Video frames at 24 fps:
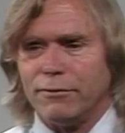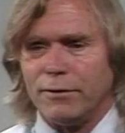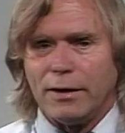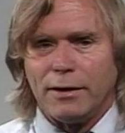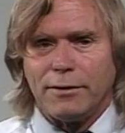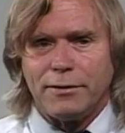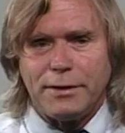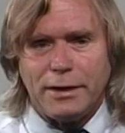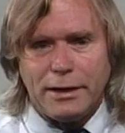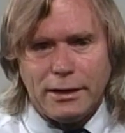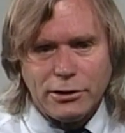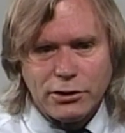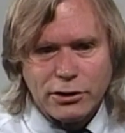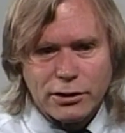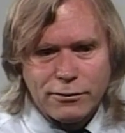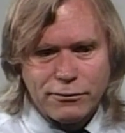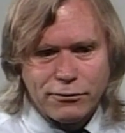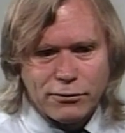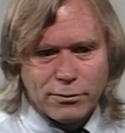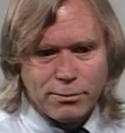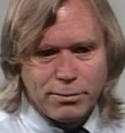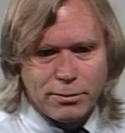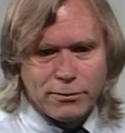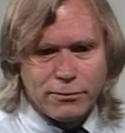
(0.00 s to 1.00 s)
foundation
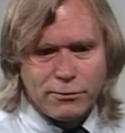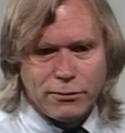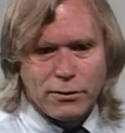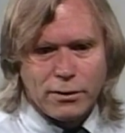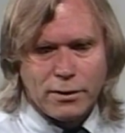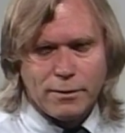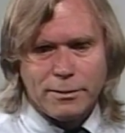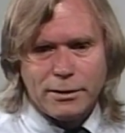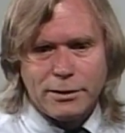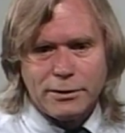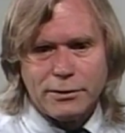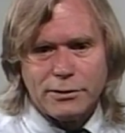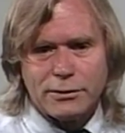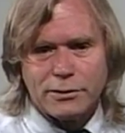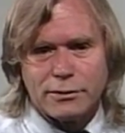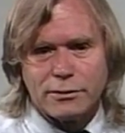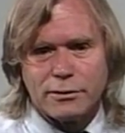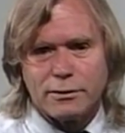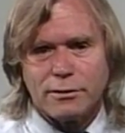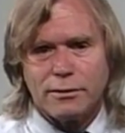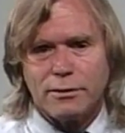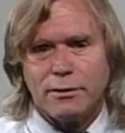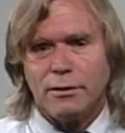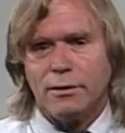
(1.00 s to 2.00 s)
for performance?
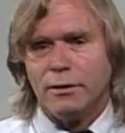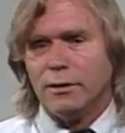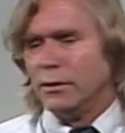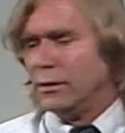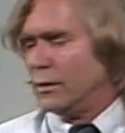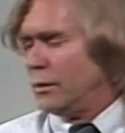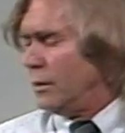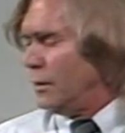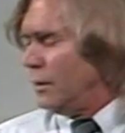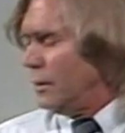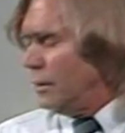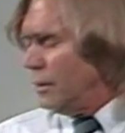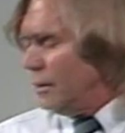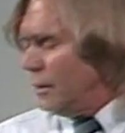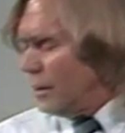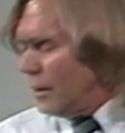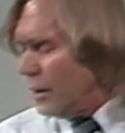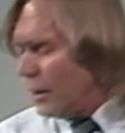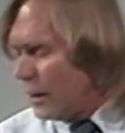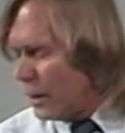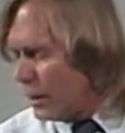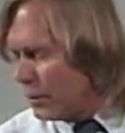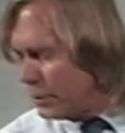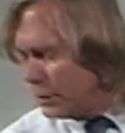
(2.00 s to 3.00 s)

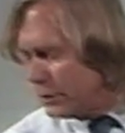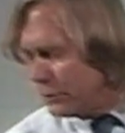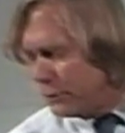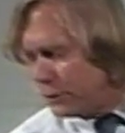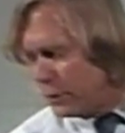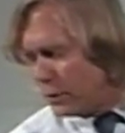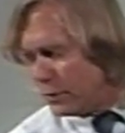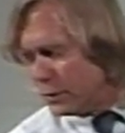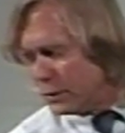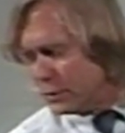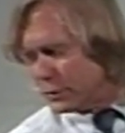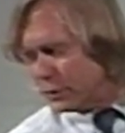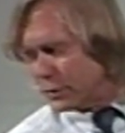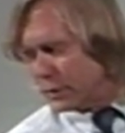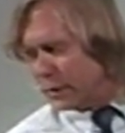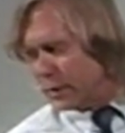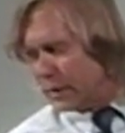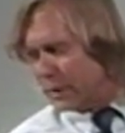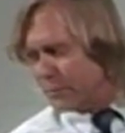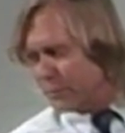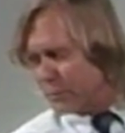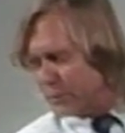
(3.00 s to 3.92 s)
Are we focusing on